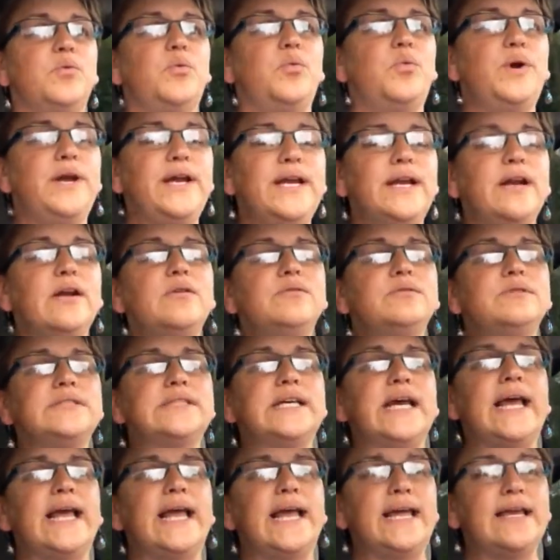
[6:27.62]
We don't
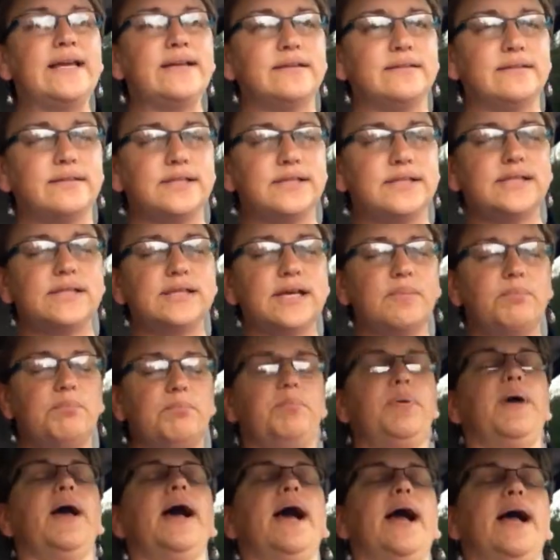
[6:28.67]
take the
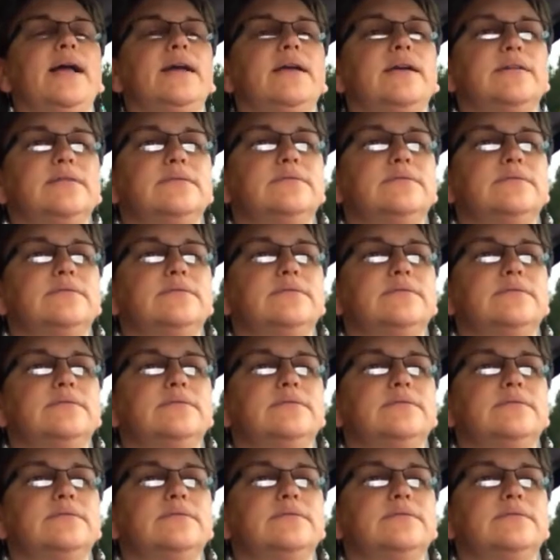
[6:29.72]
step back,